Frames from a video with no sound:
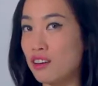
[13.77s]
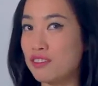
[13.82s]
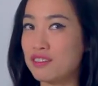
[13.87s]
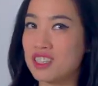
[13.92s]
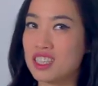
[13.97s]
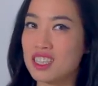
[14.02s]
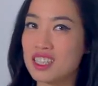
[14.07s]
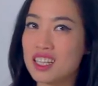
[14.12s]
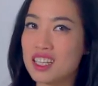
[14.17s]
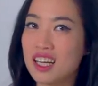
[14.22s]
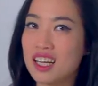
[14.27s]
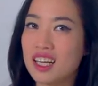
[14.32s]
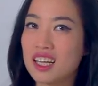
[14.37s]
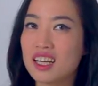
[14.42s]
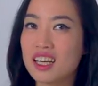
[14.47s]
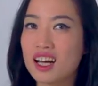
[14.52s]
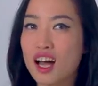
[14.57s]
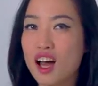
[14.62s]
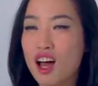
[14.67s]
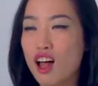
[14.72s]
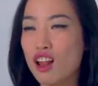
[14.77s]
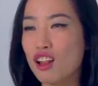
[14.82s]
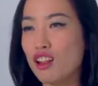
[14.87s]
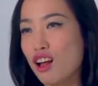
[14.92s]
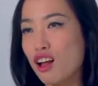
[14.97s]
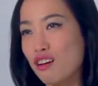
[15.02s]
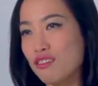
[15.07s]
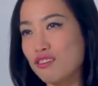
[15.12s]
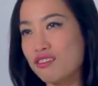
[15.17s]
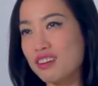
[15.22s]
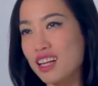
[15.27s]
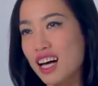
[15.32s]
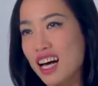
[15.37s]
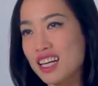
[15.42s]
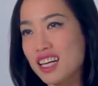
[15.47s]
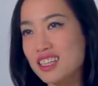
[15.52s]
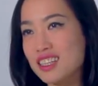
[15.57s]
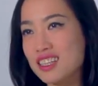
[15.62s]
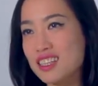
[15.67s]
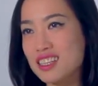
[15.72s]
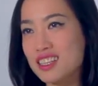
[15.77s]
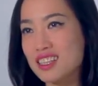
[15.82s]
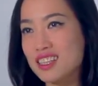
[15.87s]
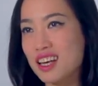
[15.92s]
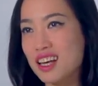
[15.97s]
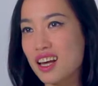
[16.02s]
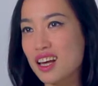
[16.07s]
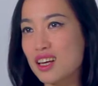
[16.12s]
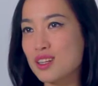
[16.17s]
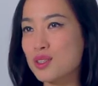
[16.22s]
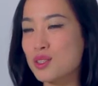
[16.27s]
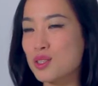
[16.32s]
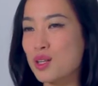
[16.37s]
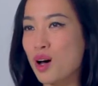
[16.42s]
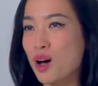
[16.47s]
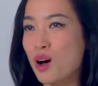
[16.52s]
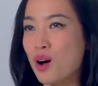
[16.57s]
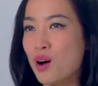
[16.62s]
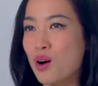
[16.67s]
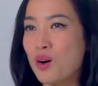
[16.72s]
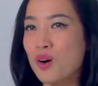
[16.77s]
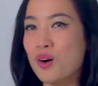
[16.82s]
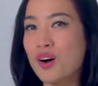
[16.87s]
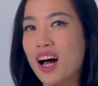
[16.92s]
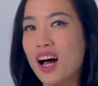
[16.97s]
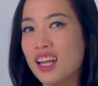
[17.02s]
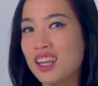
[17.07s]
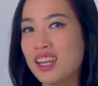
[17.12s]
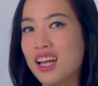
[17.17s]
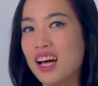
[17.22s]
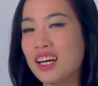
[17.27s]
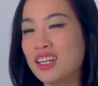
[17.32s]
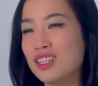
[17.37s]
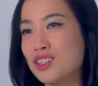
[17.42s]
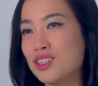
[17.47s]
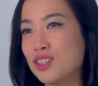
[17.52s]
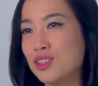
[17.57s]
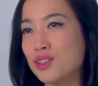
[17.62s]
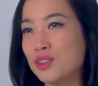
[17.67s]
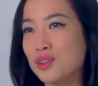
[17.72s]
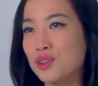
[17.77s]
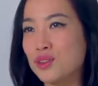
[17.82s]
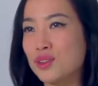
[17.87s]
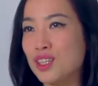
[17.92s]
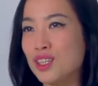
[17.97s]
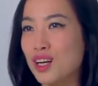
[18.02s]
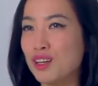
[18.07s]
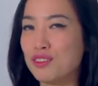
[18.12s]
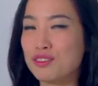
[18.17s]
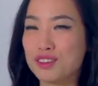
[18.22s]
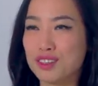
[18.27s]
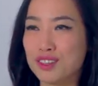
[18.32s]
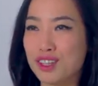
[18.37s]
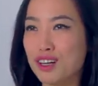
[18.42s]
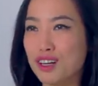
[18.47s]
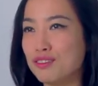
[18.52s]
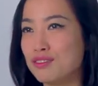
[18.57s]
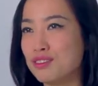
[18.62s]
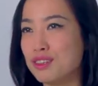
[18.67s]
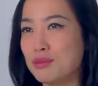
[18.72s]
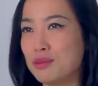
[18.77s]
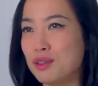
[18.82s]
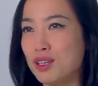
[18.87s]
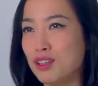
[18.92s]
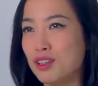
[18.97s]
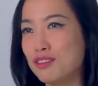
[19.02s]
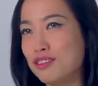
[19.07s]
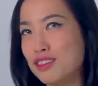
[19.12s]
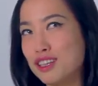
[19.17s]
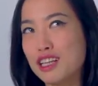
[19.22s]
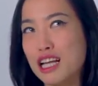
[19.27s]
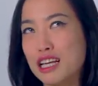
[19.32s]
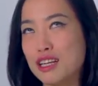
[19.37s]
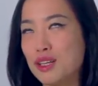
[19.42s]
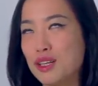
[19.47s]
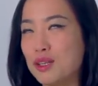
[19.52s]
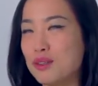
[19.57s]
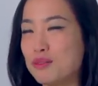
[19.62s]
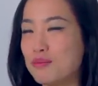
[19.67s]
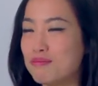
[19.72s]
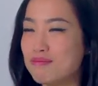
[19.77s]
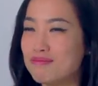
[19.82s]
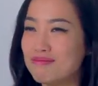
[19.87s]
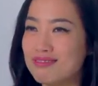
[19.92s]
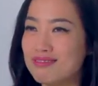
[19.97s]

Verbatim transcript: often take long flights, so I like to, you know, feel comfortable, feel at home.